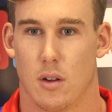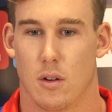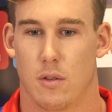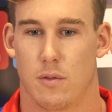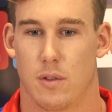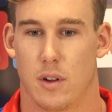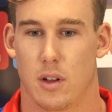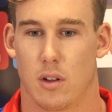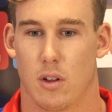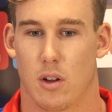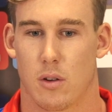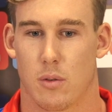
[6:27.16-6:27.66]

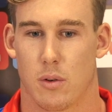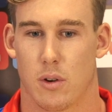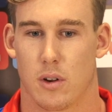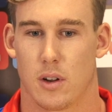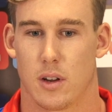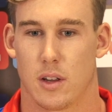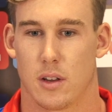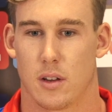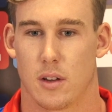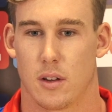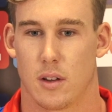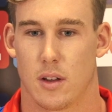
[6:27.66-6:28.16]
feel like we're in
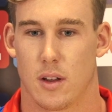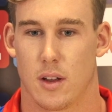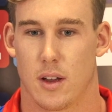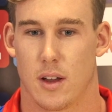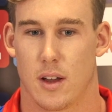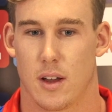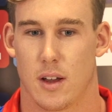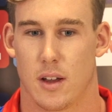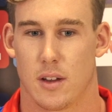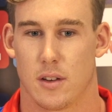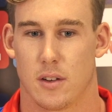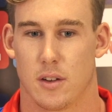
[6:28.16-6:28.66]

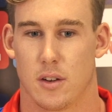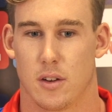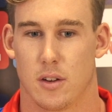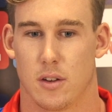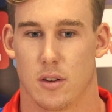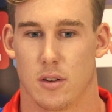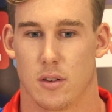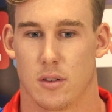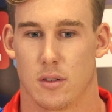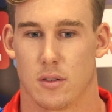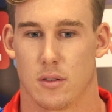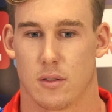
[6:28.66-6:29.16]
a
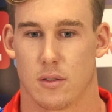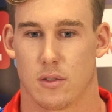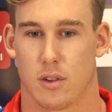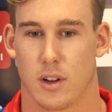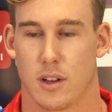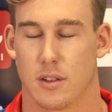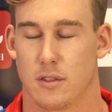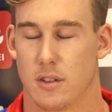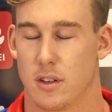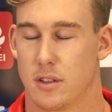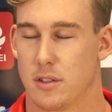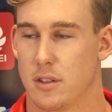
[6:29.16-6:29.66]
new
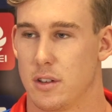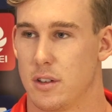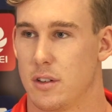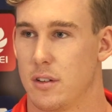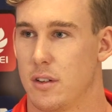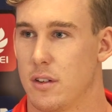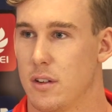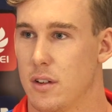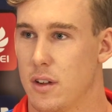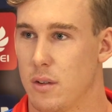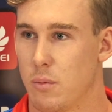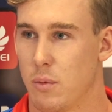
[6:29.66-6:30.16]

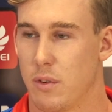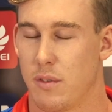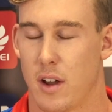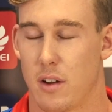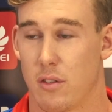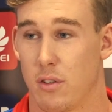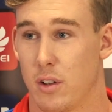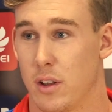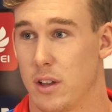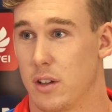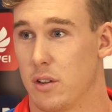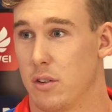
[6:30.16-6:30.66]
transition, and we've had a
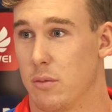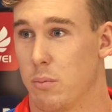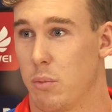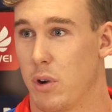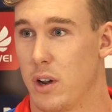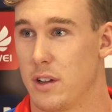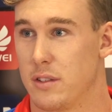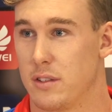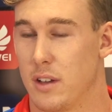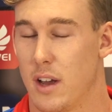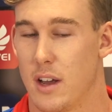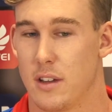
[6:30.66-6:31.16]
really good
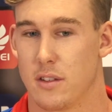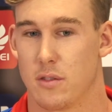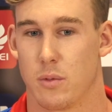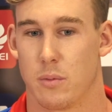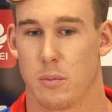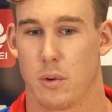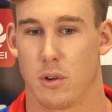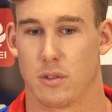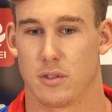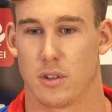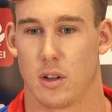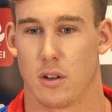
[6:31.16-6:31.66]
pre-season. We've
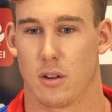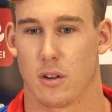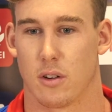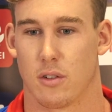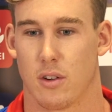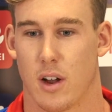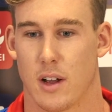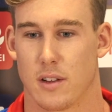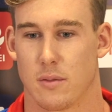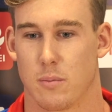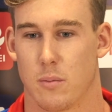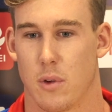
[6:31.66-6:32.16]
built some
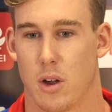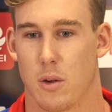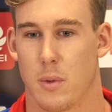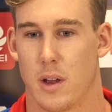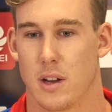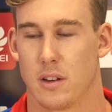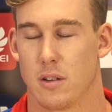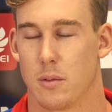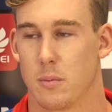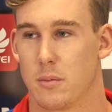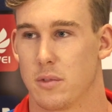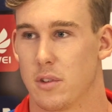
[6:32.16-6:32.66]
great
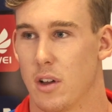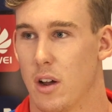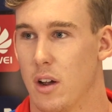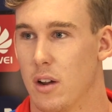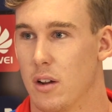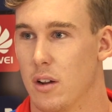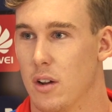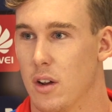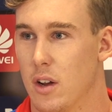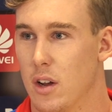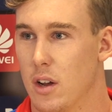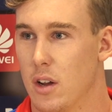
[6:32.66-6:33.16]
momentum, so
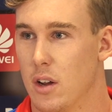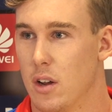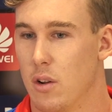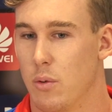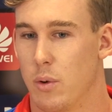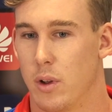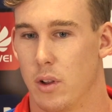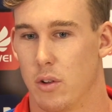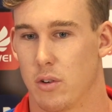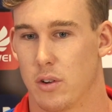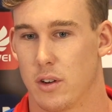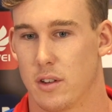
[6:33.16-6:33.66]

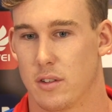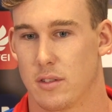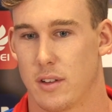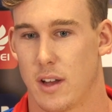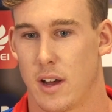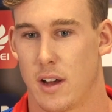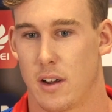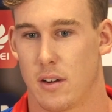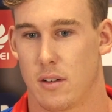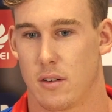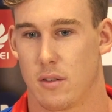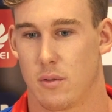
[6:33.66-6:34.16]
we're looking to
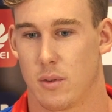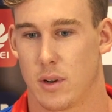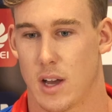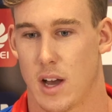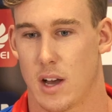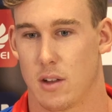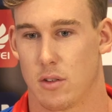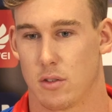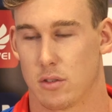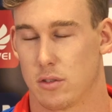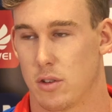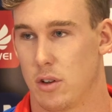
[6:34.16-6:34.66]
start. We
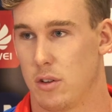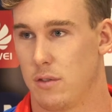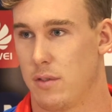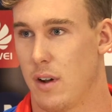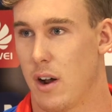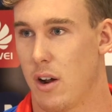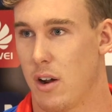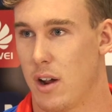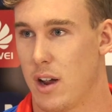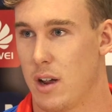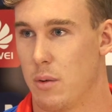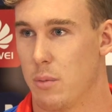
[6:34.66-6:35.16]
can't look too
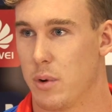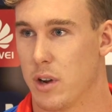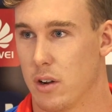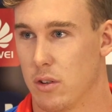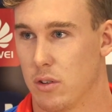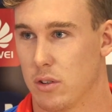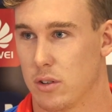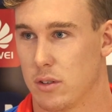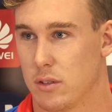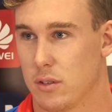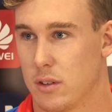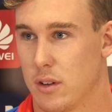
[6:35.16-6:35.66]
far ahead. We've got to
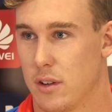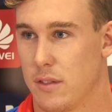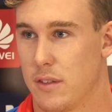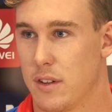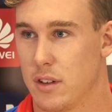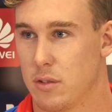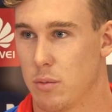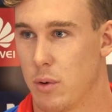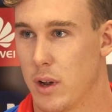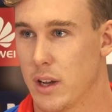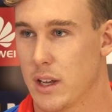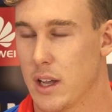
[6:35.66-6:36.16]
look
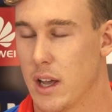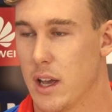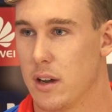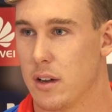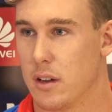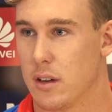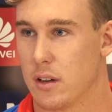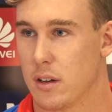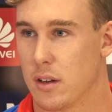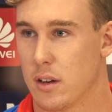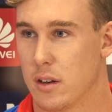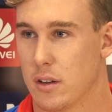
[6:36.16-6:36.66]
this weekend
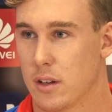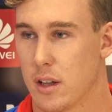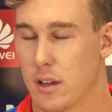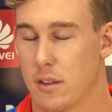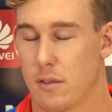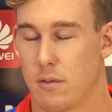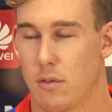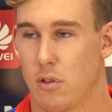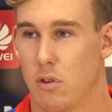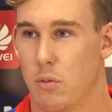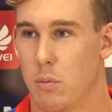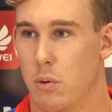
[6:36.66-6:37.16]
and get the
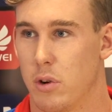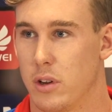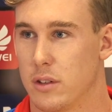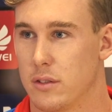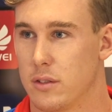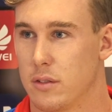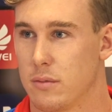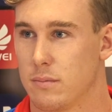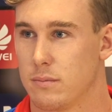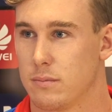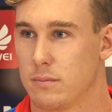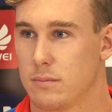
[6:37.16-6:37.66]
4
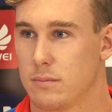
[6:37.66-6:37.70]
points.